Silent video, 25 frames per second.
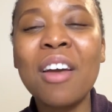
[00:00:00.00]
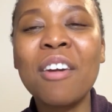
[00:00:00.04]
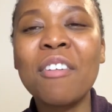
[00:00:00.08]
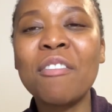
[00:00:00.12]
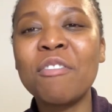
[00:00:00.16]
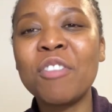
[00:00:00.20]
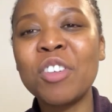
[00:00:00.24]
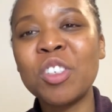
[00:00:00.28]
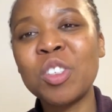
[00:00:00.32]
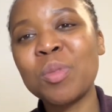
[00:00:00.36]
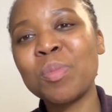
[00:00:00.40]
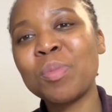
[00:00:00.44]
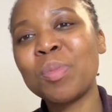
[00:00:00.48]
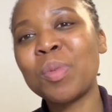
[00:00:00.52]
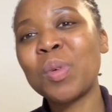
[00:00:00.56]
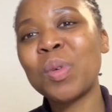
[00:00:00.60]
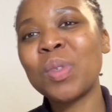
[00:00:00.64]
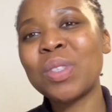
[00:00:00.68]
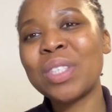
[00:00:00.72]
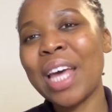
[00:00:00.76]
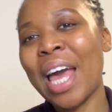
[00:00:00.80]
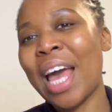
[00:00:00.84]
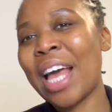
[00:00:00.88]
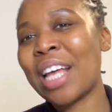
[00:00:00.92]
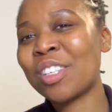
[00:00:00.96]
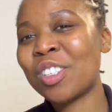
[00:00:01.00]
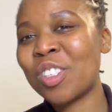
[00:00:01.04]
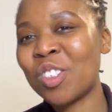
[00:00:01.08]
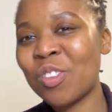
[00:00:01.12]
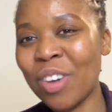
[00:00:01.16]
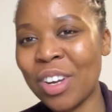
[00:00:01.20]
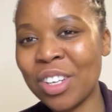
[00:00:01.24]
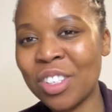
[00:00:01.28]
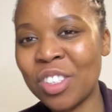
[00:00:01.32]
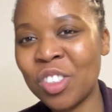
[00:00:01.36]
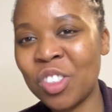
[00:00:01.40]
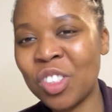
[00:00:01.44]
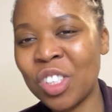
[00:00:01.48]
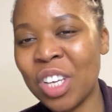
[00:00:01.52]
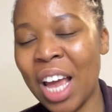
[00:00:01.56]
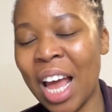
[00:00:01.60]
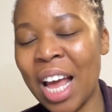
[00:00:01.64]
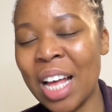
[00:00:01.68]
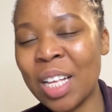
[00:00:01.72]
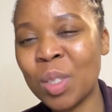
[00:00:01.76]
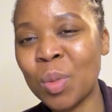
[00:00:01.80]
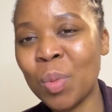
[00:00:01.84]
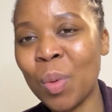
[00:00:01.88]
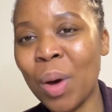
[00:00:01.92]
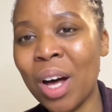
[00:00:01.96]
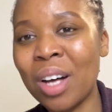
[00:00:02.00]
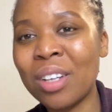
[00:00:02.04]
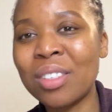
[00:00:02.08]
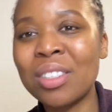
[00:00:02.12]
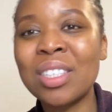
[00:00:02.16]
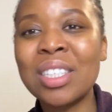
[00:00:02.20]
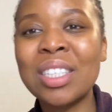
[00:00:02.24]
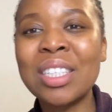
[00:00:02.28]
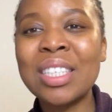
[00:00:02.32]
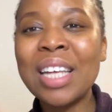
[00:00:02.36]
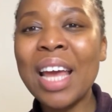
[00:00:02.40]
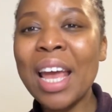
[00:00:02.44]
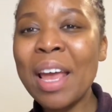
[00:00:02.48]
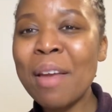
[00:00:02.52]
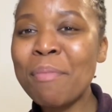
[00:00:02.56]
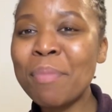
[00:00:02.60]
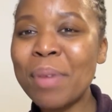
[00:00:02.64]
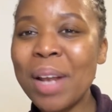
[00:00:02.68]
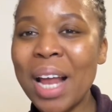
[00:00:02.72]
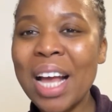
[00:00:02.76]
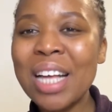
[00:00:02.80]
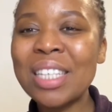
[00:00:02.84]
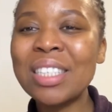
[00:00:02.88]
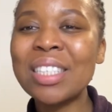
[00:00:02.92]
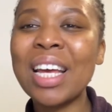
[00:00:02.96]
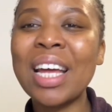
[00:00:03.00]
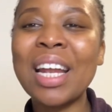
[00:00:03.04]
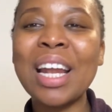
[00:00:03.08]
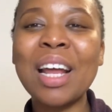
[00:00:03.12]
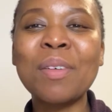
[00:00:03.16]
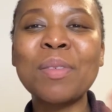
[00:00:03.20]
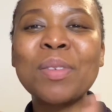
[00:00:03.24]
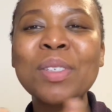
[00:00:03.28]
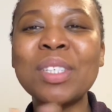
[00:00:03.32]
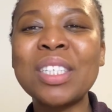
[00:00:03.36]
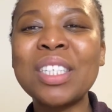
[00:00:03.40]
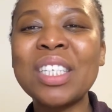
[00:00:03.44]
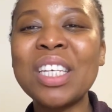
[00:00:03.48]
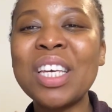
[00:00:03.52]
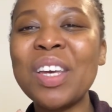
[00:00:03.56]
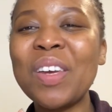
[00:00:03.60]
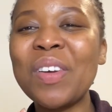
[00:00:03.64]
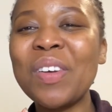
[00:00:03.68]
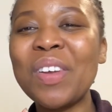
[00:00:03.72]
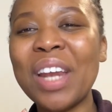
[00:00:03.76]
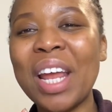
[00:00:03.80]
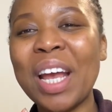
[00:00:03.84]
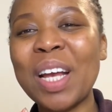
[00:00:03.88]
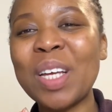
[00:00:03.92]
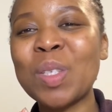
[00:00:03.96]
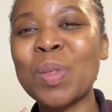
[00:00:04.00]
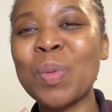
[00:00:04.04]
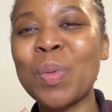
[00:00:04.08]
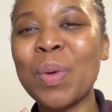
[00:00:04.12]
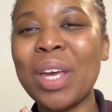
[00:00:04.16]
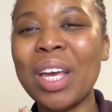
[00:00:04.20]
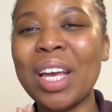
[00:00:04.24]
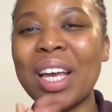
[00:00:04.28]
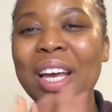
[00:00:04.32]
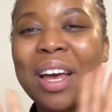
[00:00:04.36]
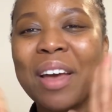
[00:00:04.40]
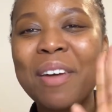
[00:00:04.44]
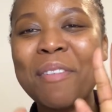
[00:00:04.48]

vision boards, and strategy as well. Stay blessed, and I will see you next week.